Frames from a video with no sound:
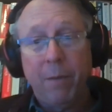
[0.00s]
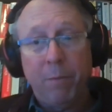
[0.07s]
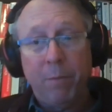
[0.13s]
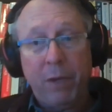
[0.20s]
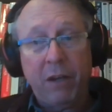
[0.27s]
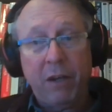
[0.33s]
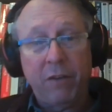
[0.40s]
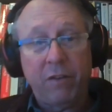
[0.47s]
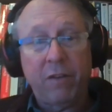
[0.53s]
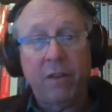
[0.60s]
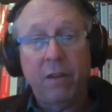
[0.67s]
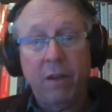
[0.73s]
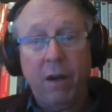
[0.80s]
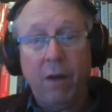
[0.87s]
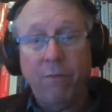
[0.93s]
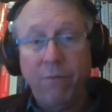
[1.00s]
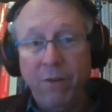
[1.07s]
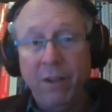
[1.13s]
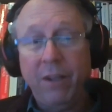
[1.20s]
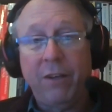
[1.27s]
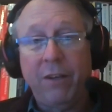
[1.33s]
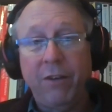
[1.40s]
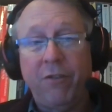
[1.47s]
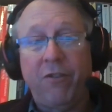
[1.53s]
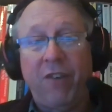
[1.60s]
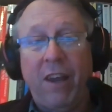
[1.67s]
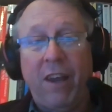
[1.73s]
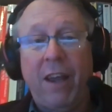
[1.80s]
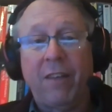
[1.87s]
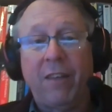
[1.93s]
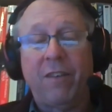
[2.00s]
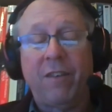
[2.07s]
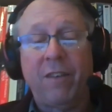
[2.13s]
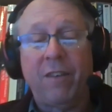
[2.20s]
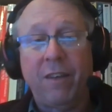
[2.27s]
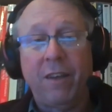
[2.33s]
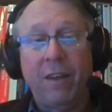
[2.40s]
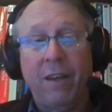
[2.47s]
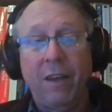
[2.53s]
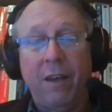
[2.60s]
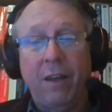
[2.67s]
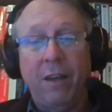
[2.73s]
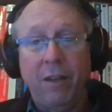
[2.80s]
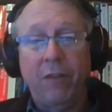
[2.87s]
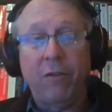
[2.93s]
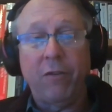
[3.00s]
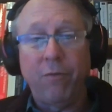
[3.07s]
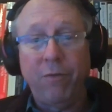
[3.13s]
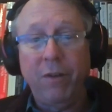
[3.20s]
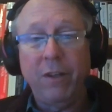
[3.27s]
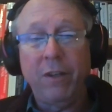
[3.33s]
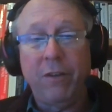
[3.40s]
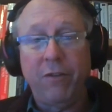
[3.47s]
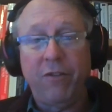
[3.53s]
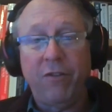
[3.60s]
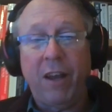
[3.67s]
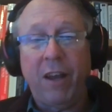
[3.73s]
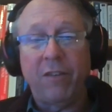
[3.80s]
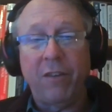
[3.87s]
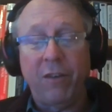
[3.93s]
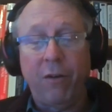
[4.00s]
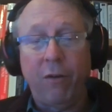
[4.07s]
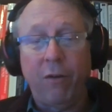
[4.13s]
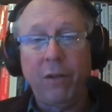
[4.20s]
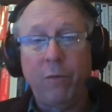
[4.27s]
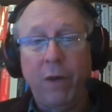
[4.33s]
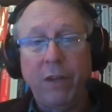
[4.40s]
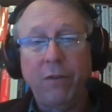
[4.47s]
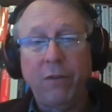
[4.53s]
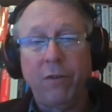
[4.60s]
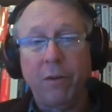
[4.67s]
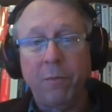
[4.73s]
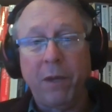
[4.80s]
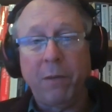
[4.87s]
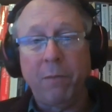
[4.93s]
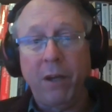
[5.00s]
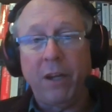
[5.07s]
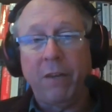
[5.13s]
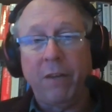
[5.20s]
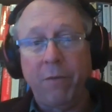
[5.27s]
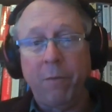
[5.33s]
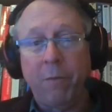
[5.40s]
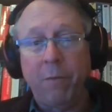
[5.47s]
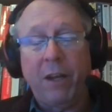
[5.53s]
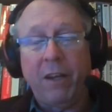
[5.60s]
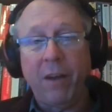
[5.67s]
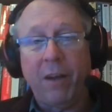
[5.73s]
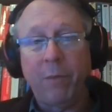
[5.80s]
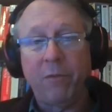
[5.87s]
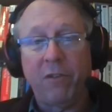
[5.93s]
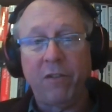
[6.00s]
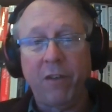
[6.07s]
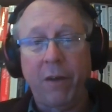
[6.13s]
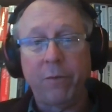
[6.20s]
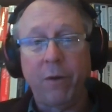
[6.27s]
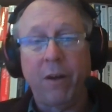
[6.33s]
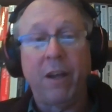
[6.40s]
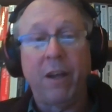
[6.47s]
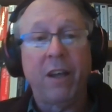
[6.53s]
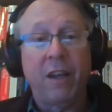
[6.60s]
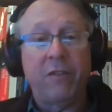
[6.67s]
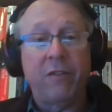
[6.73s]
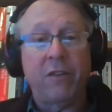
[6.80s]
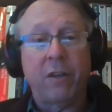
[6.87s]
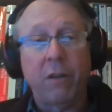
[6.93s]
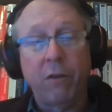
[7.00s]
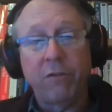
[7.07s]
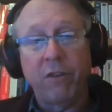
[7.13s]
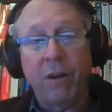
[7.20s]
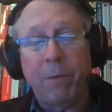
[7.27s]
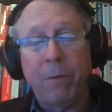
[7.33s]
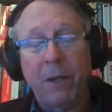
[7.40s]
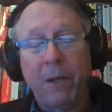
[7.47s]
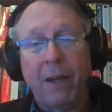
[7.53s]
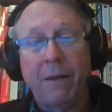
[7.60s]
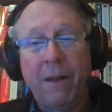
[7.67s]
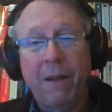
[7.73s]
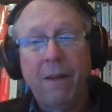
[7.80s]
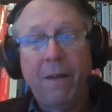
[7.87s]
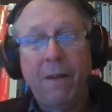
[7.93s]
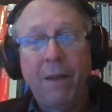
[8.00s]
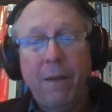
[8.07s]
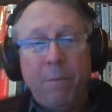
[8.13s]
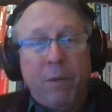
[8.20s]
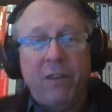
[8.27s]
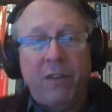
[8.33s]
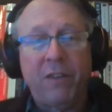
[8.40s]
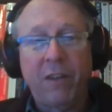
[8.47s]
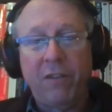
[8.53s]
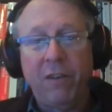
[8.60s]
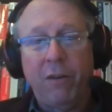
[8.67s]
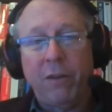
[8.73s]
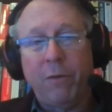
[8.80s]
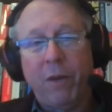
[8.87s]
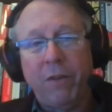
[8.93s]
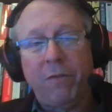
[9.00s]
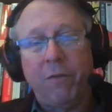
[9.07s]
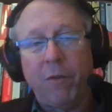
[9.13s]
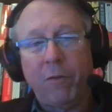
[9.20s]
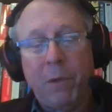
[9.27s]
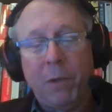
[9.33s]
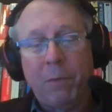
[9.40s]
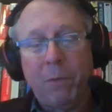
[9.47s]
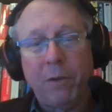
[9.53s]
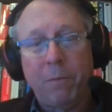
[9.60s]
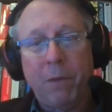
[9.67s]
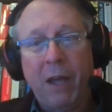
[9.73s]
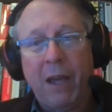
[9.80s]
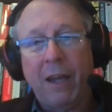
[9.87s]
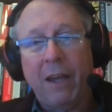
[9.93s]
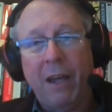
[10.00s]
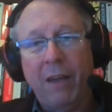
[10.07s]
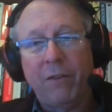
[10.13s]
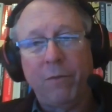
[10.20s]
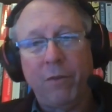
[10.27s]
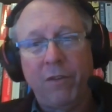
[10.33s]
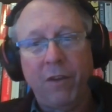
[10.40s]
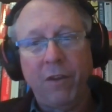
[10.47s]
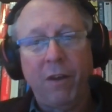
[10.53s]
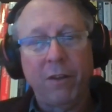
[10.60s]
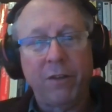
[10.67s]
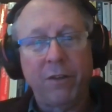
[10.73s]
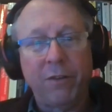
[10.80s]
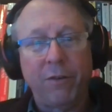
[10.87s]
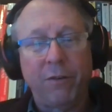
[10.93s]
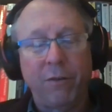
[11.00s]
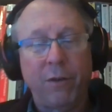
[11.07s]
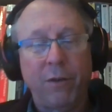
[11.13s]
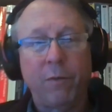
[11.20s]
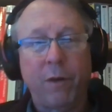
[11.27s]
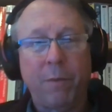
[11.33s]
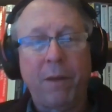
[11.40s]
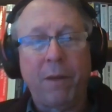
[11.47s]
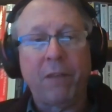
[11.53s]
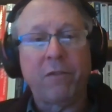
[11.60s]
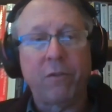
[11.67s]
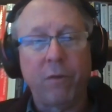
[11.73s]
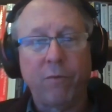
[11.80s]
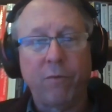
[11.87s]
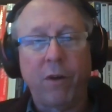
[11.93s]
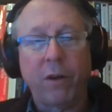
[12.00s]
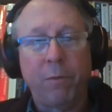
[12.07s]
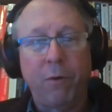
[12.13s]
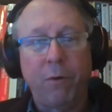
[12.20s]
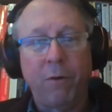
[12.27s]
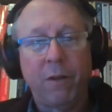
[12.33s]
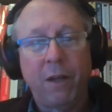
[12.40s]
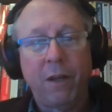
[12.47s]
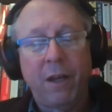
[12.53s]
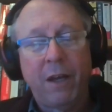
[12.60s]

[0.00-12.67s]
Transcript: because a really good chance eh, there's a really good chance that the only way you can make money for many types of software is to close it up again because that's the only way to force people to pay as a result you're doing what amounts to a rug pull